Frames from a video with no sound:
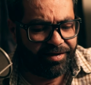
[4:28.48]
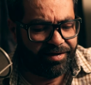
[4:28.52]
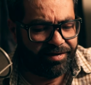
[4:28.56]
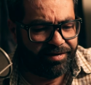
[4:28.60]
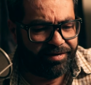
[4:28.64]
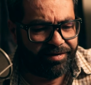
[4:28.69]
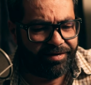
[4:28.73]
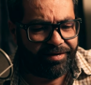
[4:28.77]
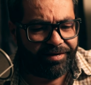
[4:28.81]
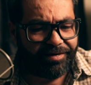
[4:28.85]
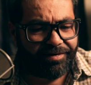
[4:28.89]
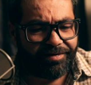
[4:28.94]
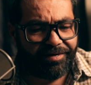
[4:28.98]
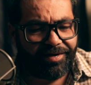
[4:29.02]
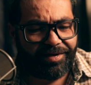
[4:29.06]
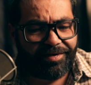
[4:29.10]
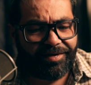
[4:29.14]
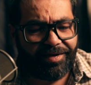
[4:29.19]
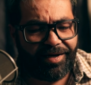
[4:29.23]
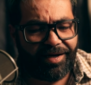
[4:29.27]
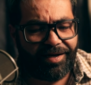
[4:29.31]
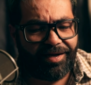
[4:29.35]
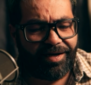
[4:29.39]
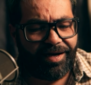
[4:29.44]
You
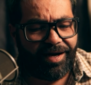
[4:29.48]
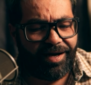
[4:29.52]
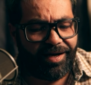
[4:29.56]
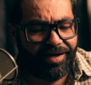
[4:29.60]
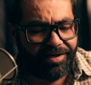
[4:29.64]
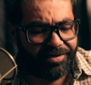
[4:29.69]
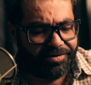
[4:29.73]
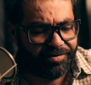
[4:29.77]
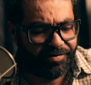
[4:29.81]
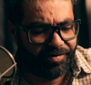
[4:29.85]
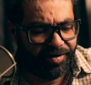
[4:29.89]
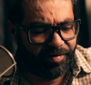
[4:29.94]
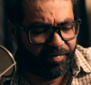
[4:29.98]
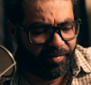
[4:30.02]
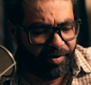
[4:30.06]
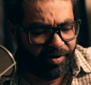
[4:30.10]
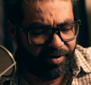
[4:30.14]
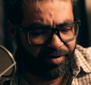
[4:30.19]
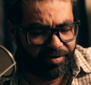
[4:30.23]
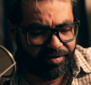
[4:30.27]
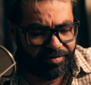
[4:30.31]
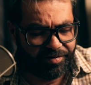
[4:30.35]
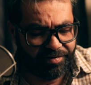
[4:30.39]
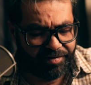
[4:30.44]
know, I enjoy them
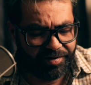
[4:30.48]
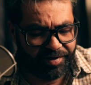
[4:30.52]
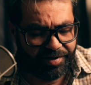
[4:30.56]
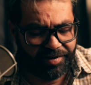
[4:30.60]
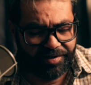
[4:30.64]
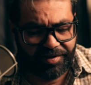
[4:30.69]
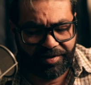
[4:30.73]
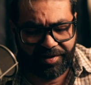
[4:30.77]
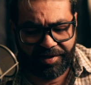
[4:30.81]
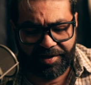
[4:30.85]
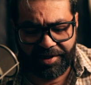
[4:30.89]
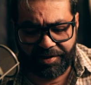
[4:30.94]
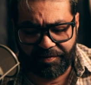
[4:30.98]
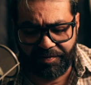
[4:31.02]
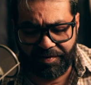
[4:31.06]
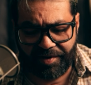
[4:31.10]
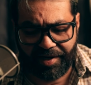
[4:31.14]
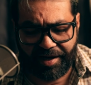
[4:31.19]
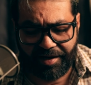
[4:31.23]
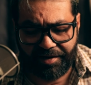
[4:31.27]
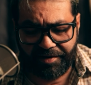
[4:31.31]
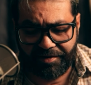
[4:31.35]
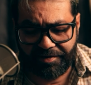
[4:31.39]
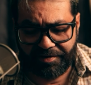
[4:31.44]
all. And this
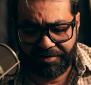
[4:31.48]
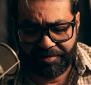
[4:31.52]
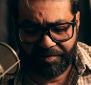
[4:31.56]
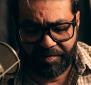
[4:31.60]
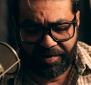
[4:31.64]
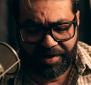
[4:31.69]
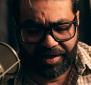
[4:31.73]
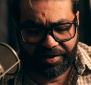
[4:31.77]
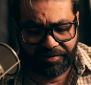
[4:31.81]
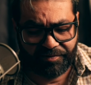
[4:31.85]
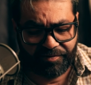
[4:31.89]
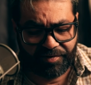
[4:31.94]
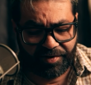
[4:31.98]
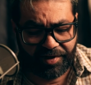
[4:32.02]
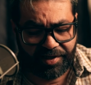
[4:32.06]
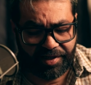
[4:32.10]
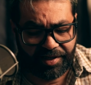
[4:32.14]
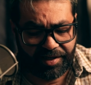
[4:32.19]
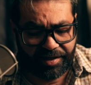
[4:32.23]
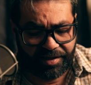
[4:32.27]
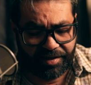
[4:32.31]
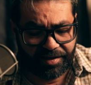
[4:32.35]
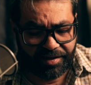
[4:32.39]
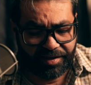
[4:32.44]
one, to me, is
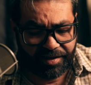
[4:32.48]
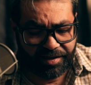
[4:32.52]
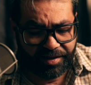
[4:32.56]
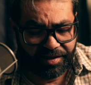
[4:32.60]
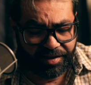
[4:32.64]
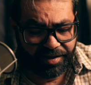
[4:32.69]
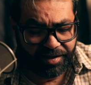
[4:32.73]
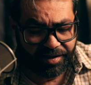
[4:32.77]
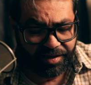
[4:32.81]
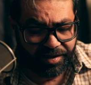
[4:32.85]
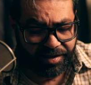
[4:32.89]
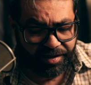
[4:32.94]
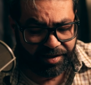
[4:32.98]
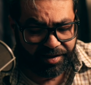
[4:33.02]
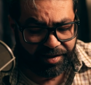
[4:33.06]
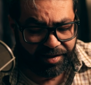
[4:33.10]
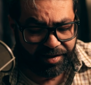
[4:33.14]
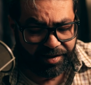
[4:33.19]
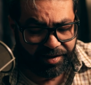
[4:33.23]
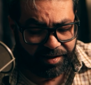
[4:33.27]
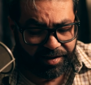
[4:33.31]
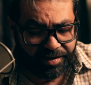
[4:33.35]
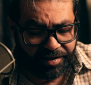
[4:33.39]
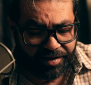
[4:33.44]
really
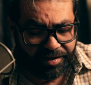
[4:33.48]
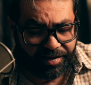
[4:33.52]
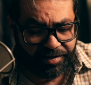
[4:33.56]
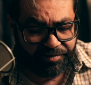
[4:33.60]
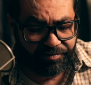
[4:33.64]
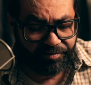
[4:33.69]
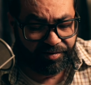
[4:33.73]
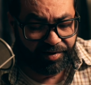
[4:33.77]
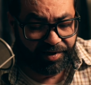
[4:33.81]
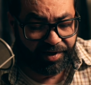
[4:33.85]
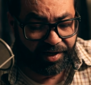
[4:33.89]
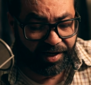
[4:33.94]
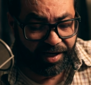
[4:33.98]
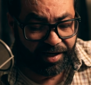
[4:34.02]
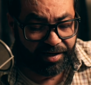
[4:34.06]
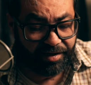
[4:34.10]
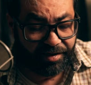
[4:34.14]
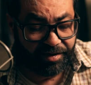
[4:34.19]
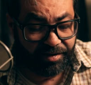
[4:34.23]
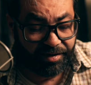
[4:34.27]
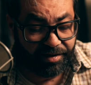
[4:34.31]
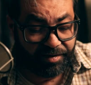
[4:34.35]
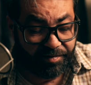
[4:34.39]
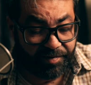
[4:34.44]
like
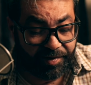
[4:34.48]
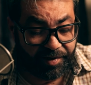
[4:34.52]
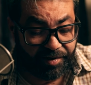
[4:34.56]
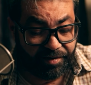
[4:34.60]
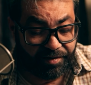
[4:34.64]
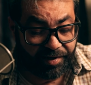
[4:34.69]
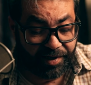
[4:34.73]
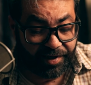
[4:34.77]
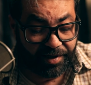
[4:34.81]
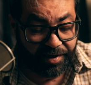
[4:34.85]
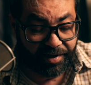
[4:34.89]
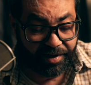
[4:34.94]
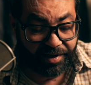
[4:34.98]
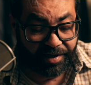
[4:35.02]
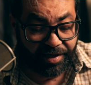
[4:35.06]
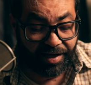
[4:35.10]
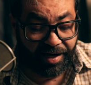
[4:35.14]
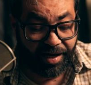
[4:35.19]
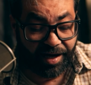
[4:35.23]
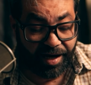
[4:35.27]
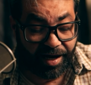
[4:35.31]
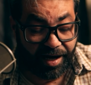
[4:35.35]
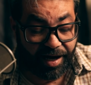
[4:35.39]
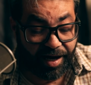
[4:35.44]
a, you know, like a
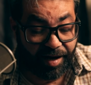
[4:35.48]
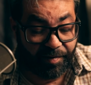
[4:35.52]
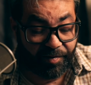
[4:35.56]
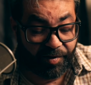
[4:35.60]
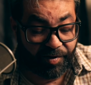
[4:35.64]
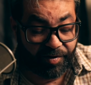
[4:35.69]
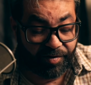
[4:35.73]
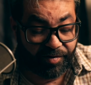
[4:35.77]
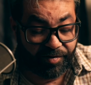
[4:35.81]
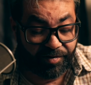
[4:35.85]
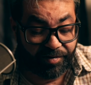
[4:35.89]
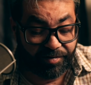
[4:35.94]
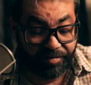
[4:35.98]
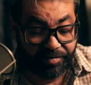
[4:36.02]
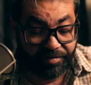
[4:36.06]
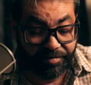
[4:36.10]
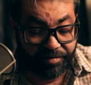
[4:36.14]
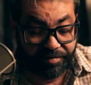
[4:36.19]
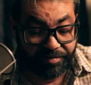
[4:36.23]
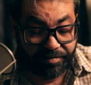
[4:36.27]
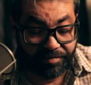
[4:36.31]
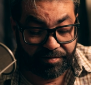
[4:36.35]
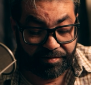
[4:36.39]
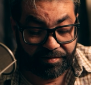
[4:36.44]

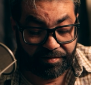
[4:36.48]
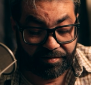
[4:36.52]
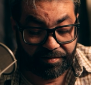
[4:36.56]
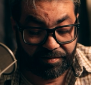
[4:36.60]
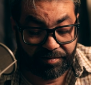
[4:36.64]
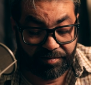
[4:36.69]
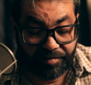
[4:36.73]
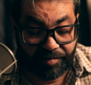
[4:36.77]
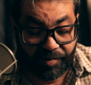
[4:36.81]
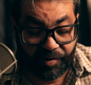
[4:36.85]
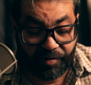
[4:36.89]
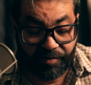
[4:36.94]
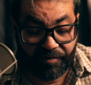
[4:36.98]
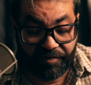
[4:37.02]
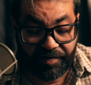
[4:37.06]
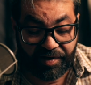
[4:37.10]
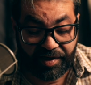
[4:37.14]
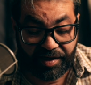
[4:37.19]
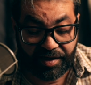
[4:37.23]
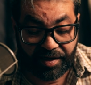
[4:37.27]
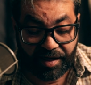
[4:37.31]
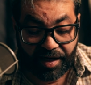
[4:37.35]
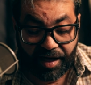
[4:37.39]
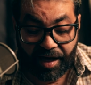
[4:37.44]
comical
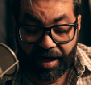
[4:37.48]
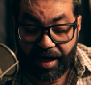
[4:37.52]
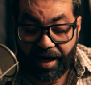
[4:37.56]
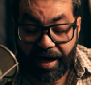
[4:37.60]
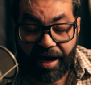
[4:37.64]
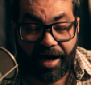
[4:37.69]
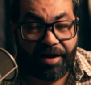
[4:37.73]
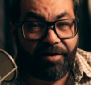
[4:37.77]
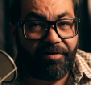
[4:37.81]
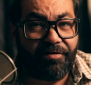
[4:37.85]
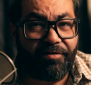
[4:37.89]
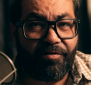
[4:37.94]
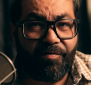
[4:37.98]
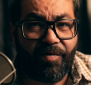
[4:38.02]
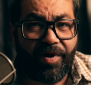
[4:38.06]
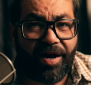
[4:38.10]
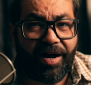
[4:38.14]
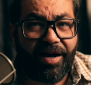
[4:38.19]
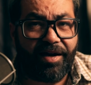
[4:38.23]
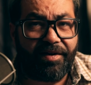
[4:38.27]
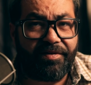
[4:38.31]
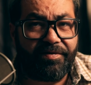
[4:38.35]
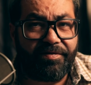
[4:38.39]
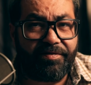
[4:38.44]
movie. I don't know
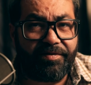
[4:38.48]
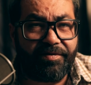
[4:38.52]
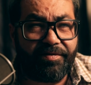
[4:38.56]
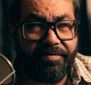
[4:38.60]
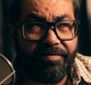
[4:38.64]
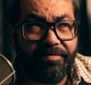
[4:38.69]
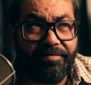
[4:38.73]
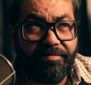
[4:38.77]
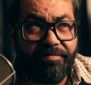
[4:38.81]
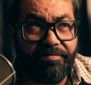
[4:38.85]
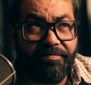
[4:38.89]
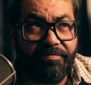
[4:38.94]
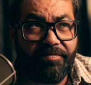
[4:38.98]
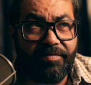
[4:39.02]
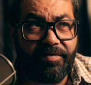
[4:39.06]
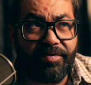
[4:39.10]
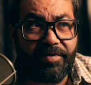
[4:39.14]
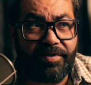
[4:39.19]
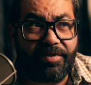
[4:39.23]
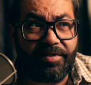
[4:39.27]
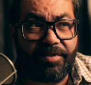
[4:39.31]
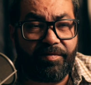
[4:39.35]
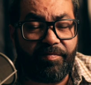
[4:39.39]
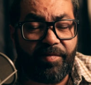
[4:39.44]
why. To
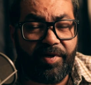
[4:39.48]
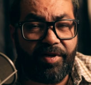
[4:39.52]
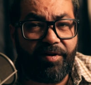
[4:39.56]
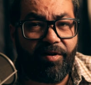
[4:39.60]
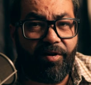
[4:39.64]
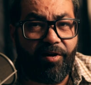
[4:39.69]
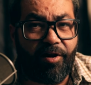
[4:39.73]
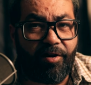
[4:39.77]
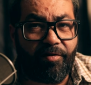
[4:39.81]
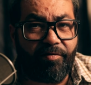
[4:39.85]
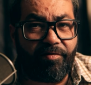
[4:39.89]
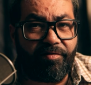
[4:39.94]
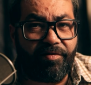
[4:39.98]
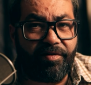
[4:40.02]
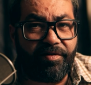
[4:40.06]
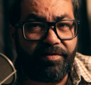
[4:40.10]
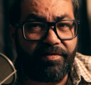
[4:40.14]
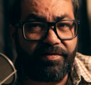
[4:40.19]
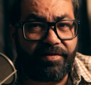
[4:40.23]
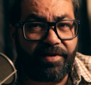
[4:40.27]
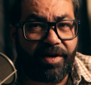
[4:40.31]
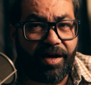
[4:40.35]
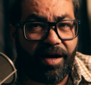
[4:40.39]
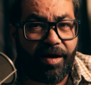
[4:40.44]
me, horror
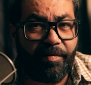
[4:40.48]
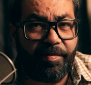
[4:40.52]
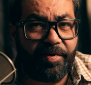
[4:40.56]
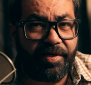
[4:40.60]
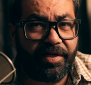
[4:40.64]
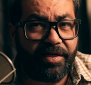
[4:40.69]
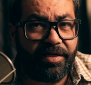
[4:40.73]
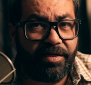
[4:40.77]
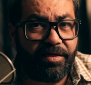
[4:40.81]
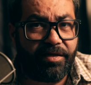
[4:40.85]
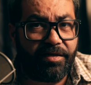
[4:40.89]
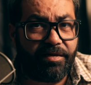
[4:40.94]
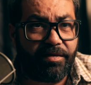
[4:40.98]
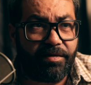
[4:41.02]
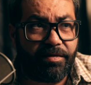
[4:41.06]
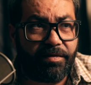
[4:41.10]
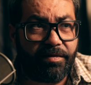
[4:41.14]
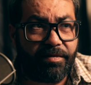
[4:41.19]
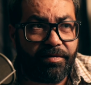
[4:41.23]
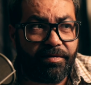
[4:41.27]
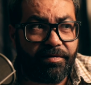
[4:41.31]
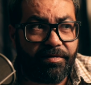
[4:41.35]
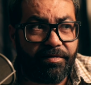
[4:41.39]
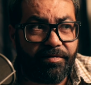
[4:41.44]
is comedy.
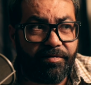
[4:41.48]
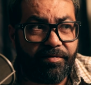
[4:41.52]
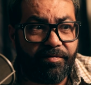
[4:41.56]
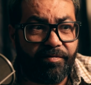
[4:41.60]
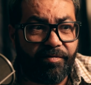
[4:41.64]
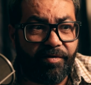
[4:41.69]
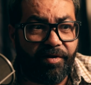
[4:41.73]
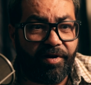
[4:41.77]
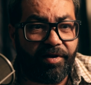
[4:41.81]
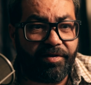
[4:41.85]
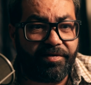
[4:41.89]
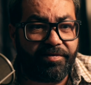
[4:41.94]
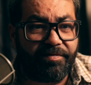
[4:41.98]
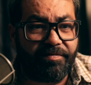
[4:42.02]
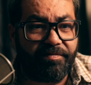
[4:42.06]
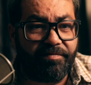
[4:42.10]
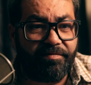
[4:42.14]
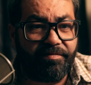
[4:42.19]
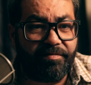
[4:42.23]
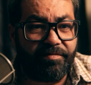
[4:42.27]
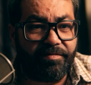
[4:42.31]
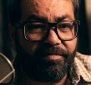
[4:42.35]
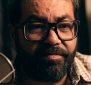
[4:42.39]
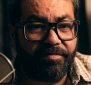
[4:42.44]
Well, it's
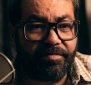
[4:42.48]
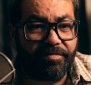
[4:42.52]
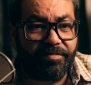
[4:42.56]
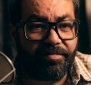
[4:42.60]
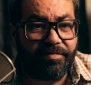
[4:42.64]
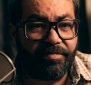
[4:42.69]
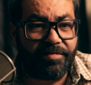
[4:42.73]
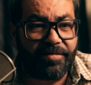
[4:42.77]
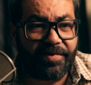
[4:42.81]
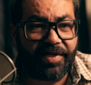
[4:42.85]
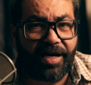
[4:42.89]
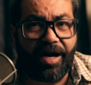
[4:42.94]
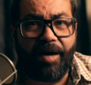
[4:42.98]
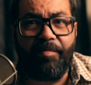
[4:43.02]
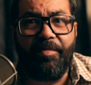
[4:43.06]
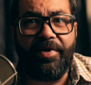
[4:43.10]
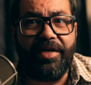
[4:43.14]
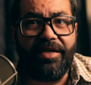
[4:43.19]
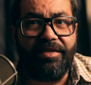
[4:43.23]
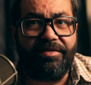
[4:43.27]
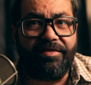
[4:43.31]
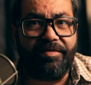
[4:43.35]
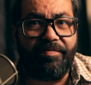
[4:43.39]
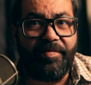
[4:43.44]

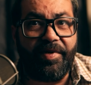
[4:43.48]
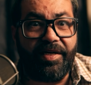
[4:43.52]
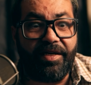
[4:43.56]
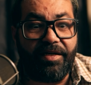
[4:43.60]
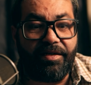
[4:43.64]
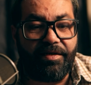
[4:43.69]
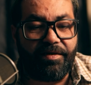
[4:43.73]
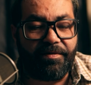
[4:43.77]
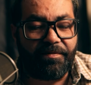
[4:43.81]
comedy to me.